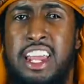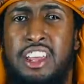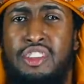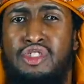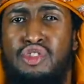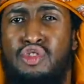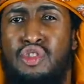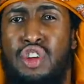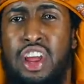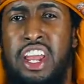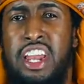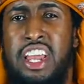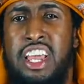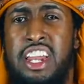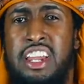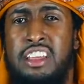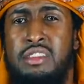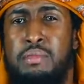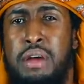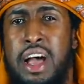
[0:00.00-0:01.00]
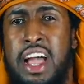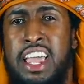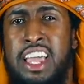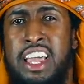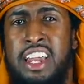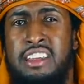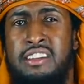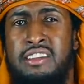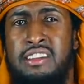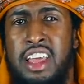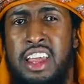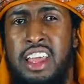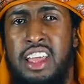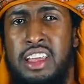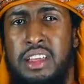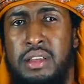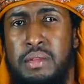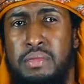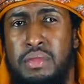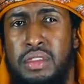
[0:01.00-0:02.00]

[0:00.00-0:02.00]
his trading and he's buying and he's selling.